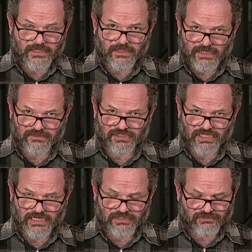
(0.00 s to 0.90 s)
You had to
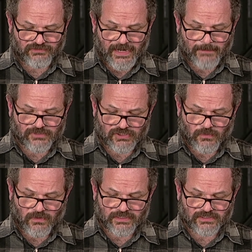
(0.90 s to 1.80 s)
change trams
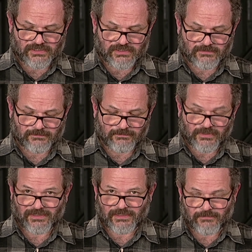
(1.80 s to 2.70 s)
twice, but
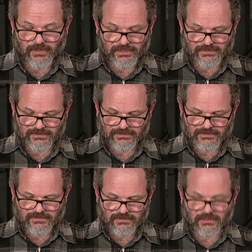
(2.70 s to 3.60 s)
I didn't mind.
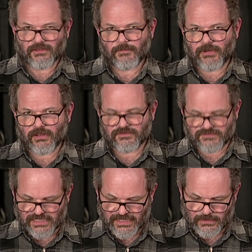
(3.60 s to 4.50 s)
Another part of
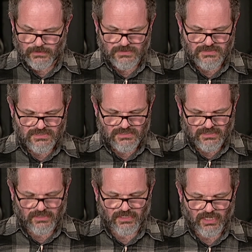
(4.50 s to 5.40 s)
town,
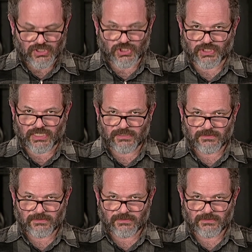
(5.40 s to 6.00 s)
another country.